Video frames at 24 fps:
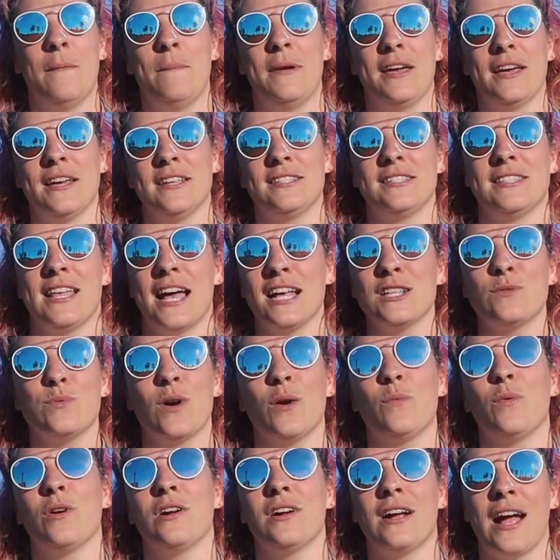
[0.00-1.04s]
because that's
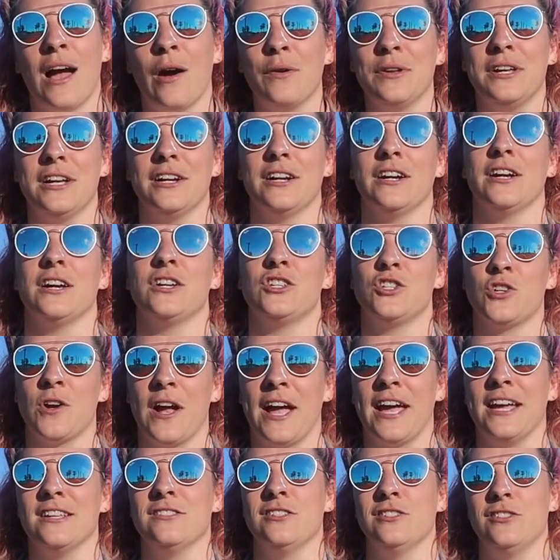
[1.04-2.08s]
what we're out here
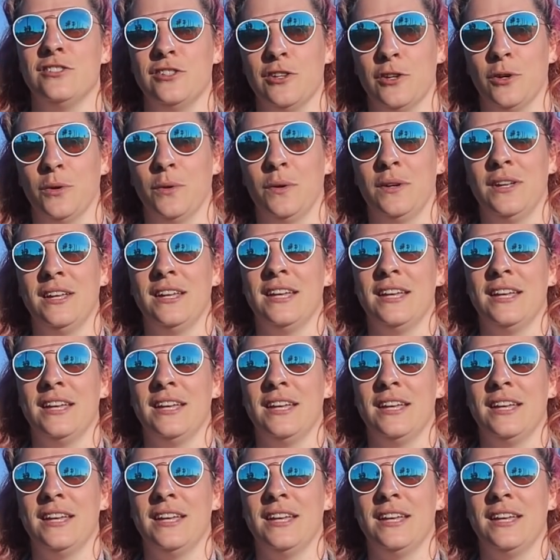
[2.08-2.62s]
trying to do,